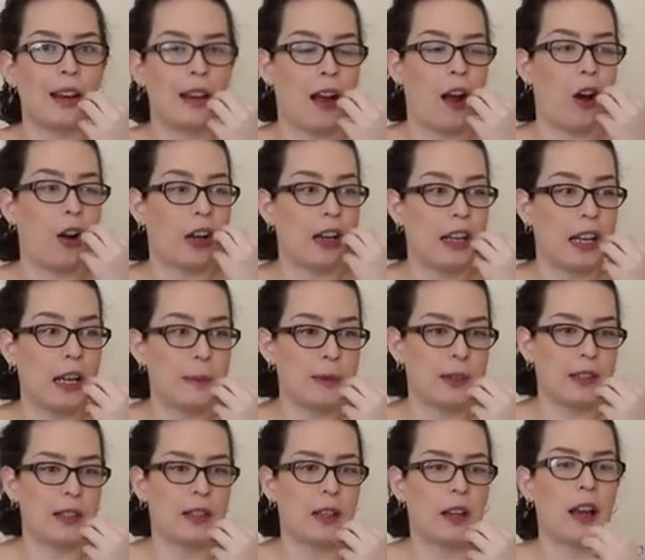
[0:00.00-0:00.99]
our
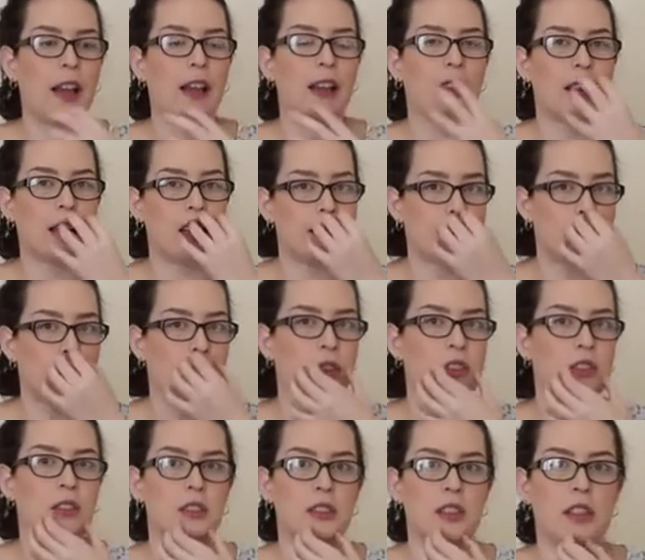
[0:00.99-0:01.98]
lips and these
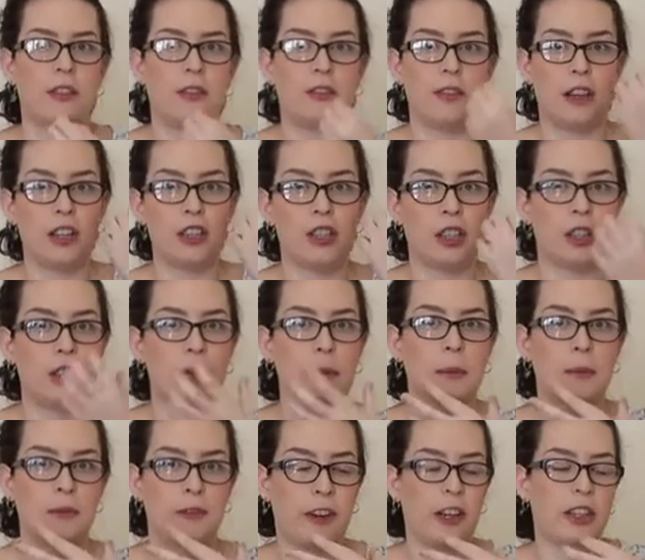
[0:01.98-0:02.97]
muscles, the
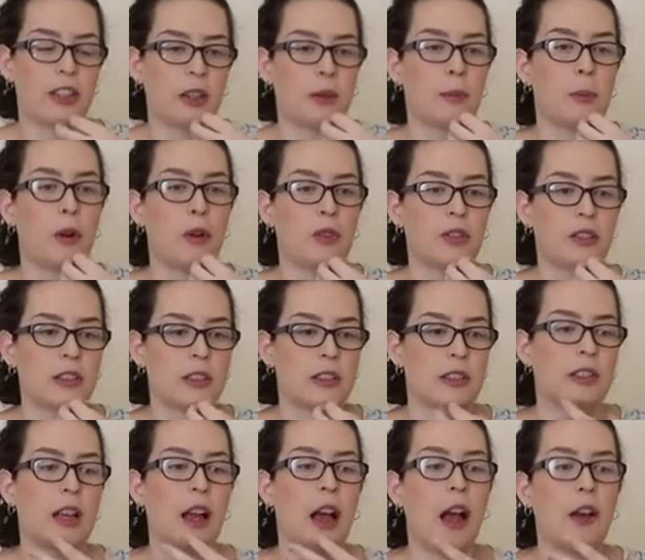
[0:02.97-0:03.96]
facial
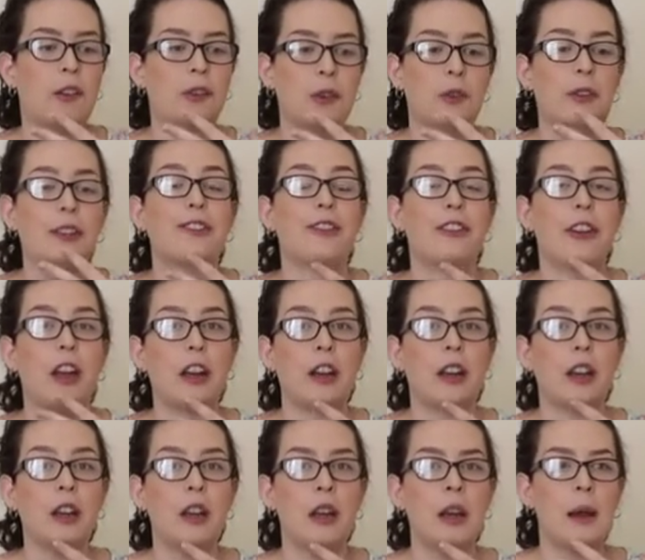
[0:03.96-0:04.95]
muscles, have to be
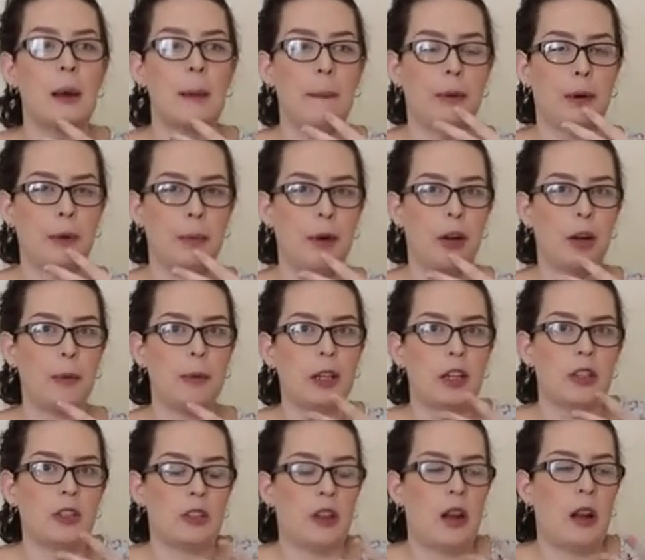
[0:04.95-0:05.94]
very prepared,
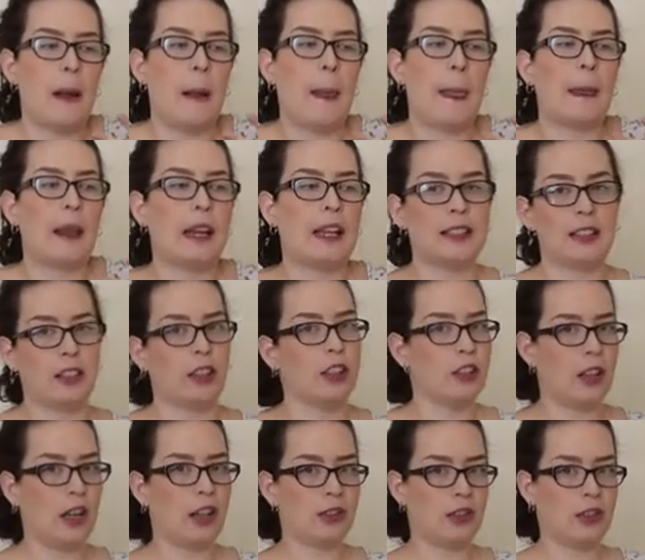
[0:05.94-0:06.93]
because it's not
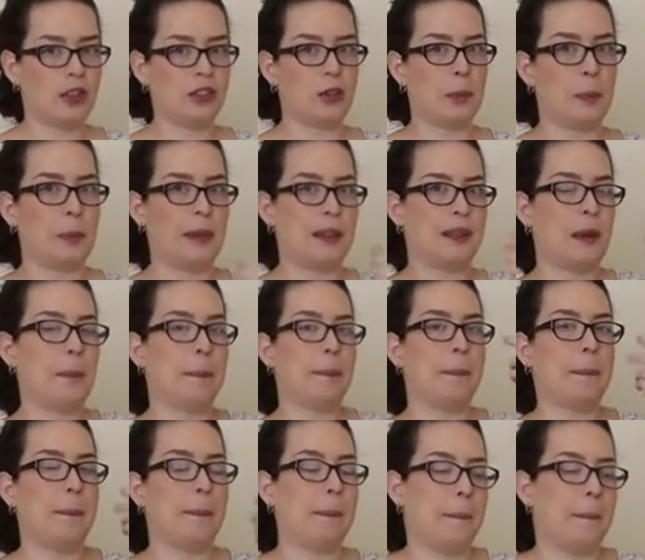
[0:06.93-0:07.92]
natural to piece a
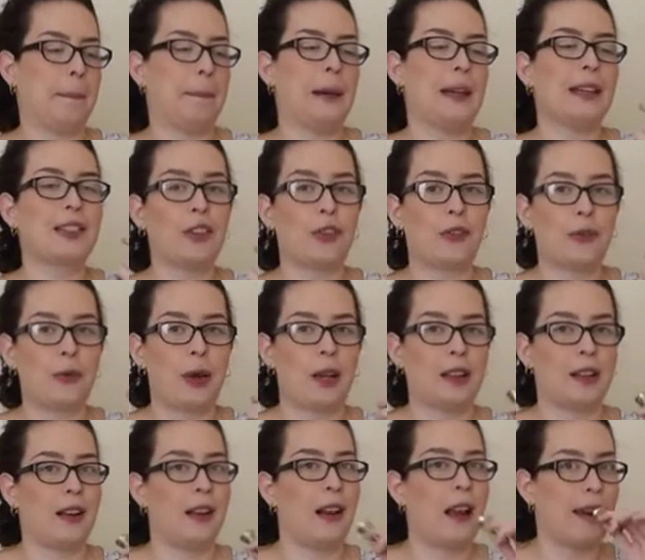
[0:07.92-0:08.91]
piece of
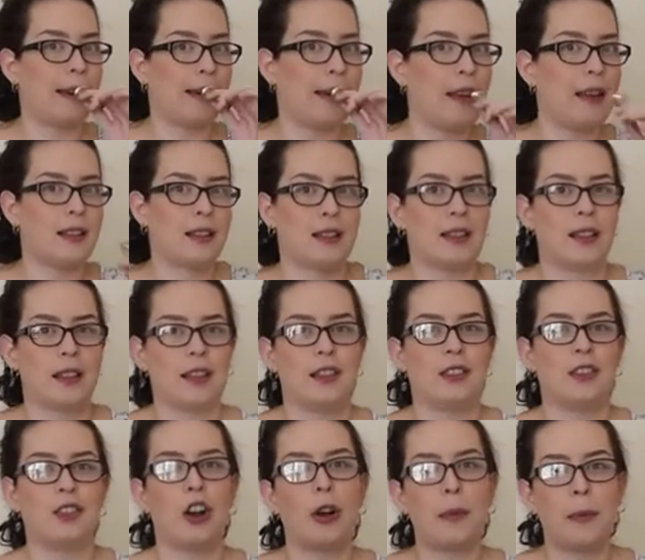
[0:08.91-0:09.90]
metal against
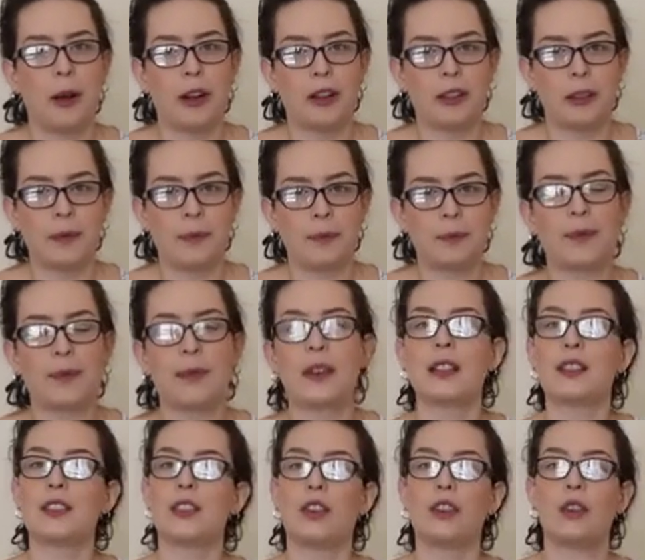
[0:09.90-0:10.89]
your body.
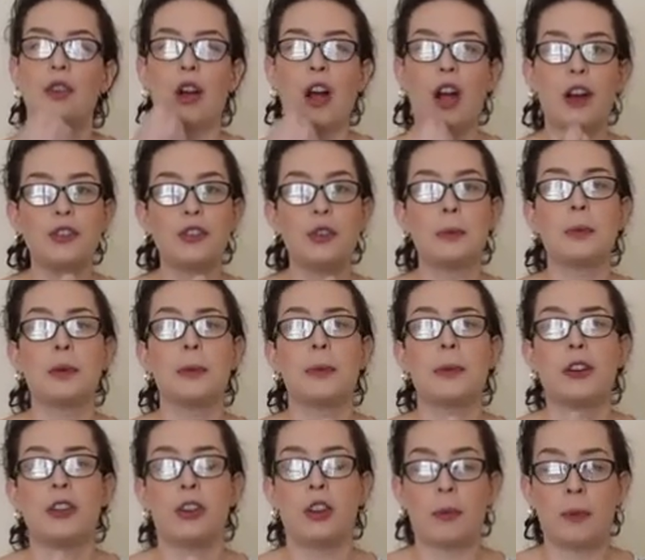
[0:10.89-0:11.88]
So you have to
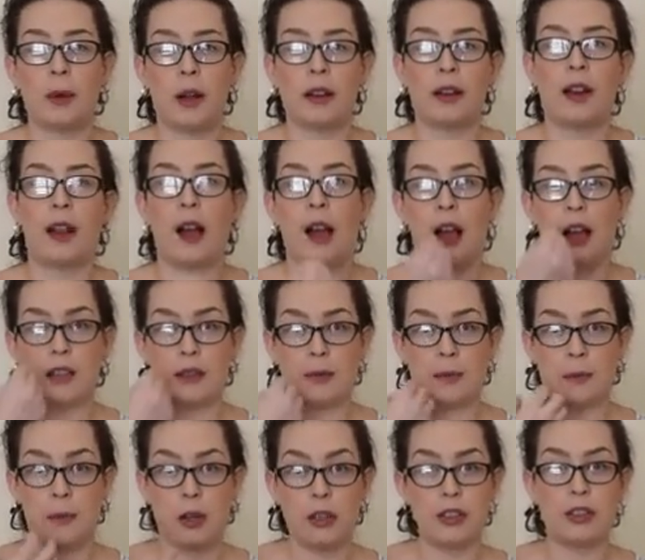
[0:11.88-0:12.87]
prepare your body as
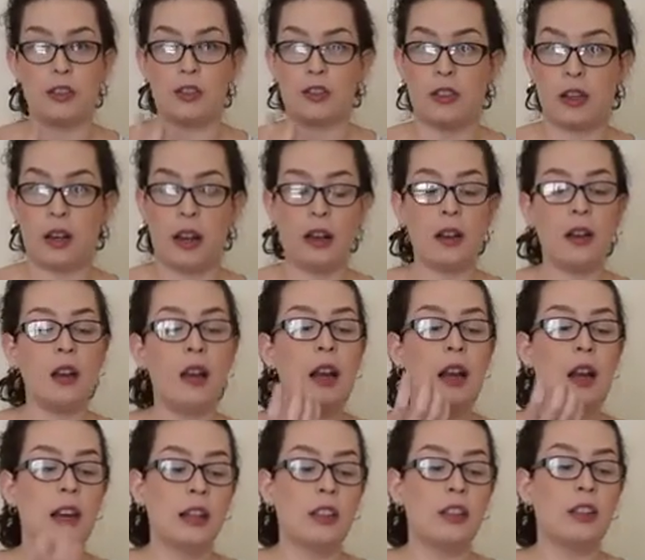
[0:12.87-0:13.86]
much as you can
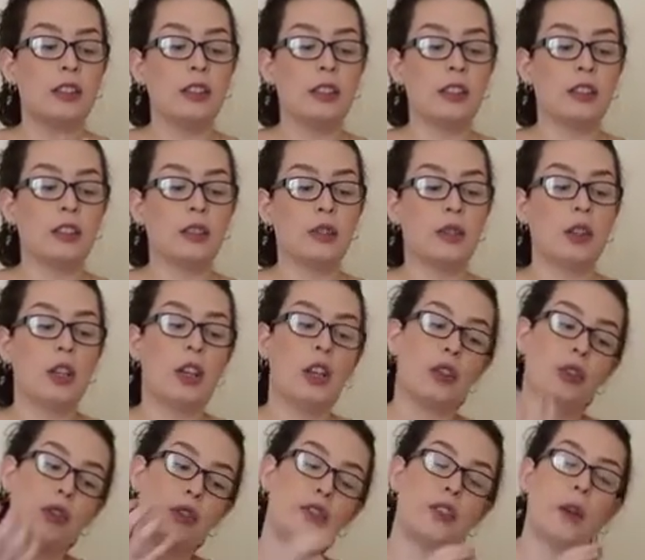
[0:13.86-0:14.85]
in order
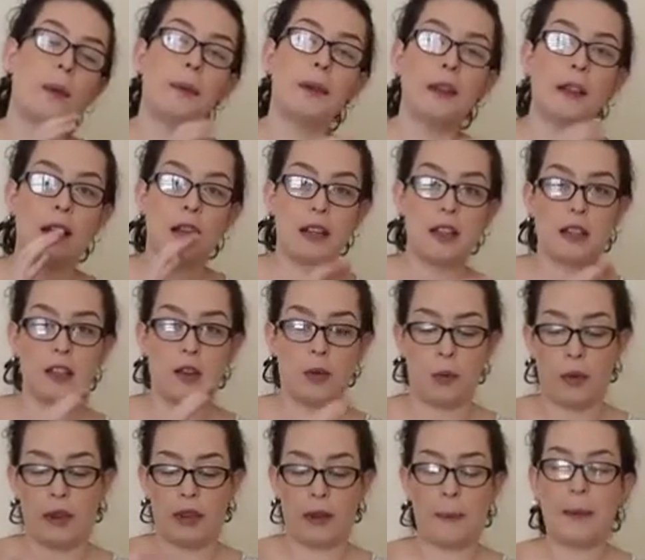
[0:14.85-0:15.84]
to do something else
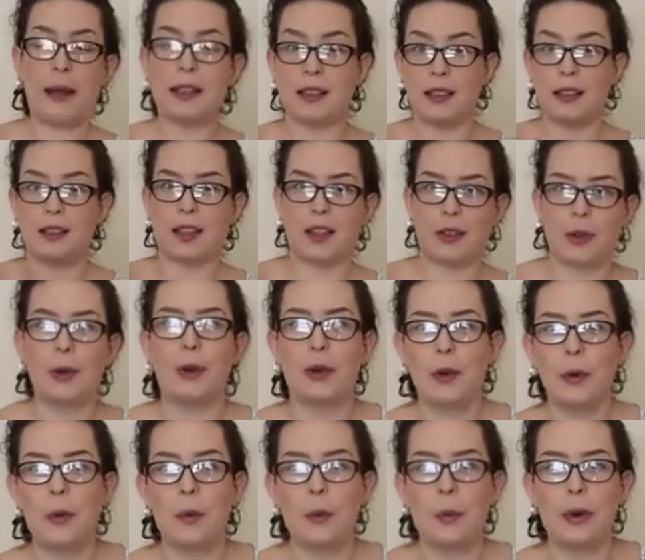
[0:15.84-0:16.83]
with the metal that
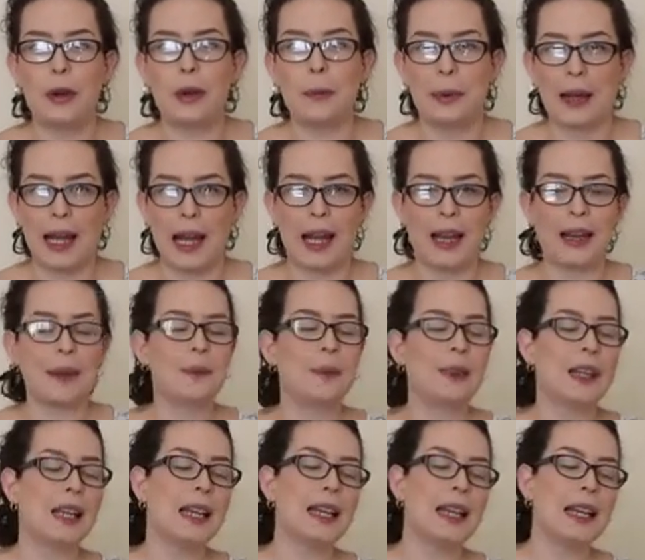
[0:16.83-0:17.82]
we play.
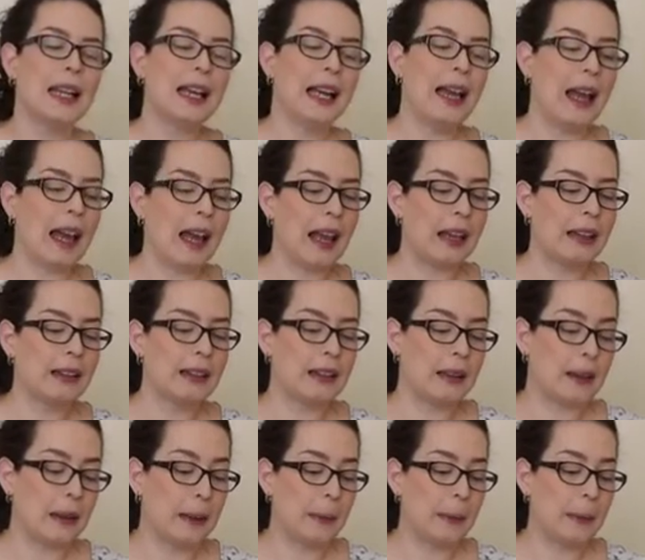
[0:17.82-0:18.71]
And